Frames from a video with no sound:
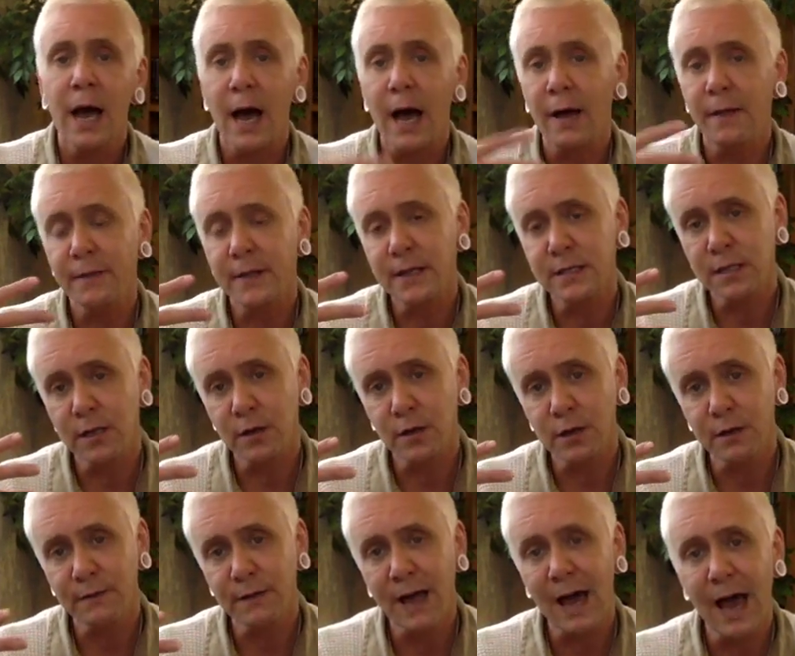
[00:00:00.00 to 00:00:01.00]
and there's a
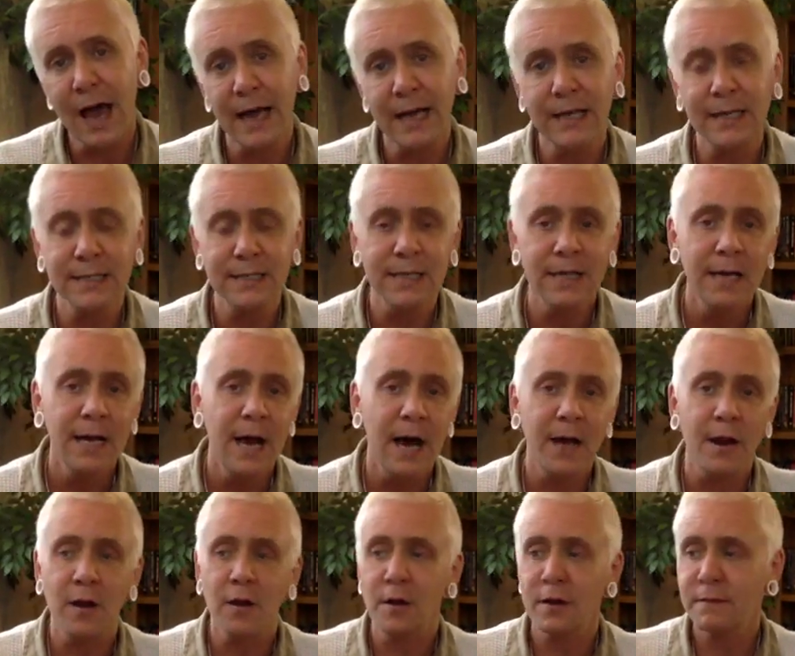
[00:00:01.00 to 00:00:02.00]
lot of hate
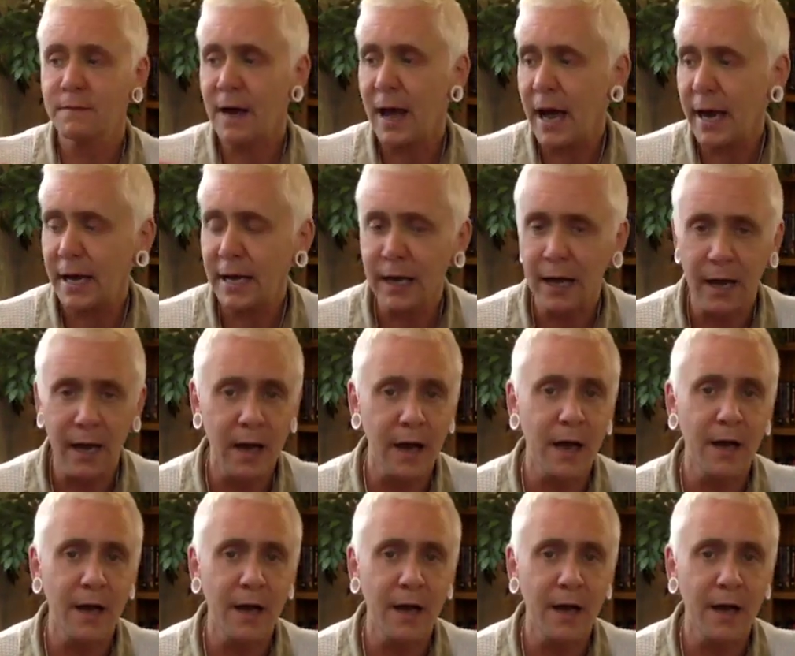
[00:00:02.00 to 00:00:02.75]
and a lot of anger,